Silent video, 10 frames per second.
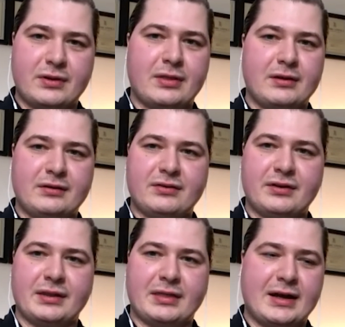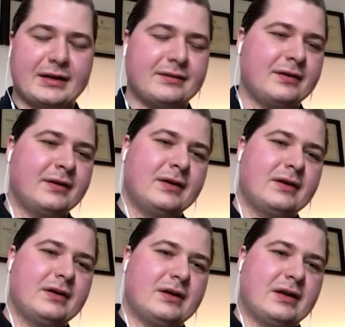and things like that?
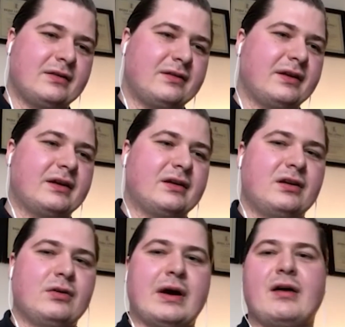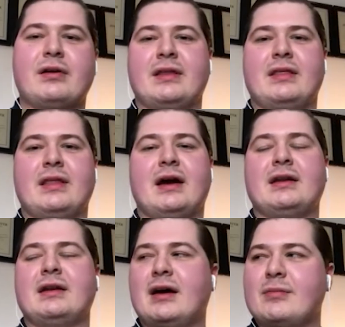And it's like, how can
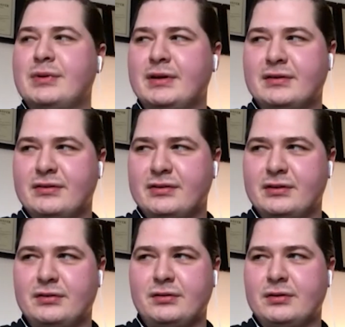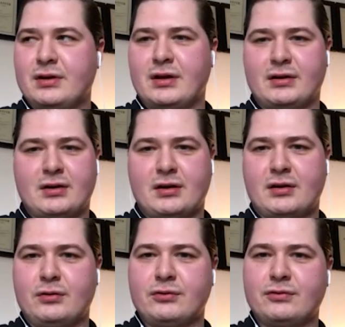that not be considered a
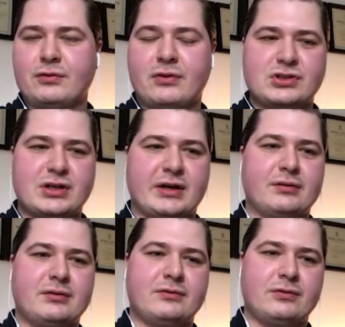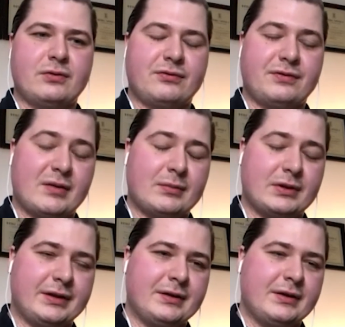curse for the child and for the
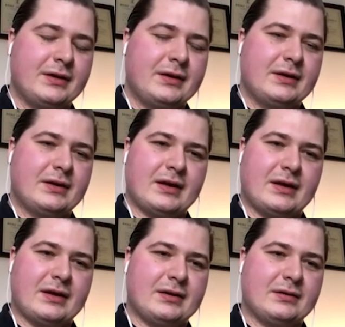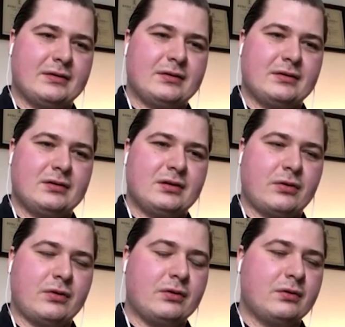family? And
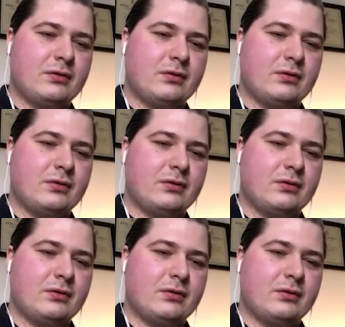the